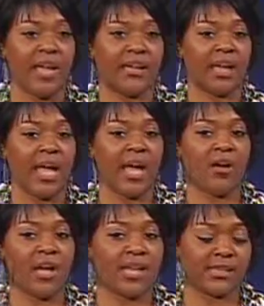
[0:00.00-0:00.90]
And
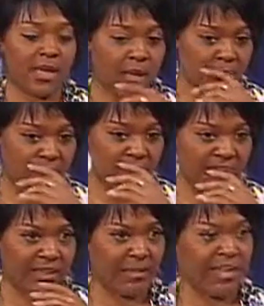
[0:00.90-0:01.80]
how has
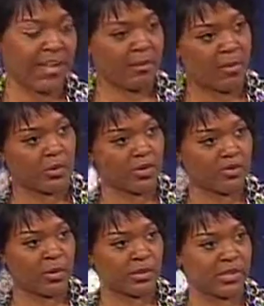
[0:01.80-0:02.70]
eliminating most
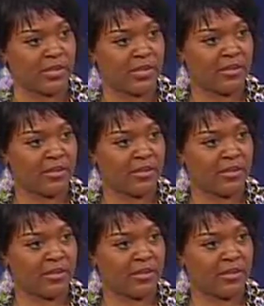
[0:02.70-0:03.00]
of those